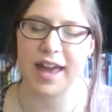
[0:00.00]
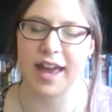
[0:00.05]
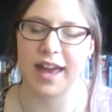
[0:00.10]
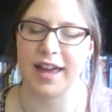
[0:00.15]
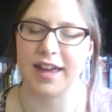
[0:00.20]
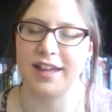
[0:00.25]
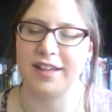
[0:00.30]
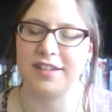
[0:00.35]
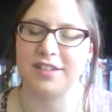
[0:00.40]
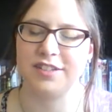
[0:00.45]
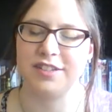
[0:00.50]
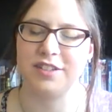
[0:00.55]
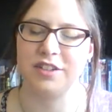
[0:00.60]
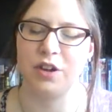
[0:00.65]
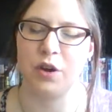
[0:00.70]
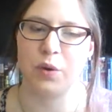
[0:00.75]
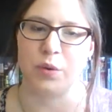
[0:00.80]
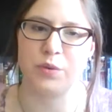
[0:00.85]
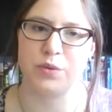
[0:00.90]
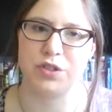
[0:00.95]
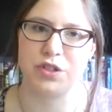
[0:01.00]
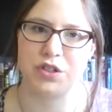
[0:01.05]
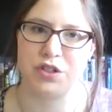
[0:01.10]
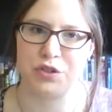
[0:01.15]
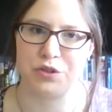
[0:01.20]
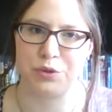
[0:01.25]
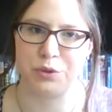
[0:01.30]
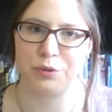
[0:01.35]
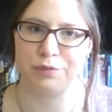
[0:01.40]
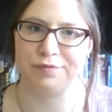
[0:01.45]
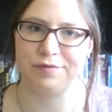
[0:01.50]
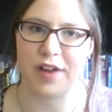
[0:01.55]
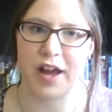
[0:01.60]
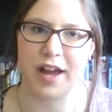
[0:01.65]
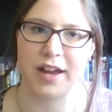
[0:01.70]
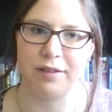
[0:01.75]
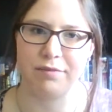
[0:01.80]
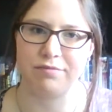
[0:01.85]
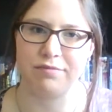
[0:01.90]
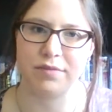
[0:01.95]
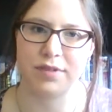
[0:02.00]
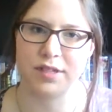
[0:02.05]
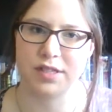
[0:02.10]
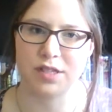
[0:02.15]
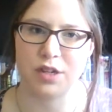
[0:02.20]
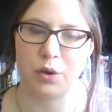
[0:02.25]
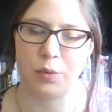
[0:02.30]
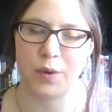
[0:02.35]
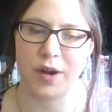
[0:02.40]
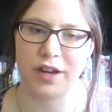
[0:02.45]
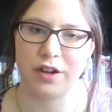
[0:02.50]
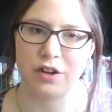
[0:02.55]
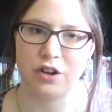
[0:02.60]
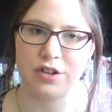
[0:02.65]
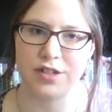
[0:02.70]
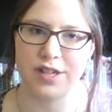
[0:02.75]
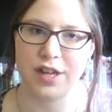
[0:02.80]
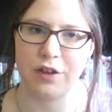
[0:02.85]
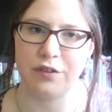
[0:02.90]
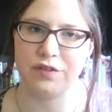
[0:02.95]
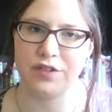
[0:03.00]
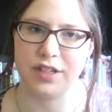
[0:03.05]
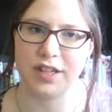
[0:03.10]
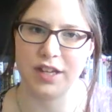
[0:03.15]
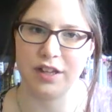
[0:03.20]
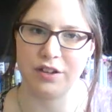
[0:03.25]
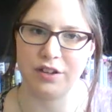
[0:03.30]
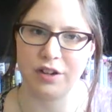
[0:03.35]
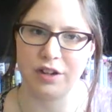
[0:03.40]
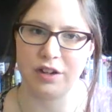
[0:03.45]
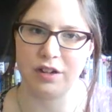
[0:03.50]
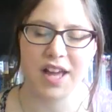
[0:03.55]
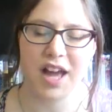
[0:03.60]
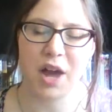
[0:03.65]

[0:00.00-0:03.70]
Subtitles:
and goes to find Snow White herself to kill her.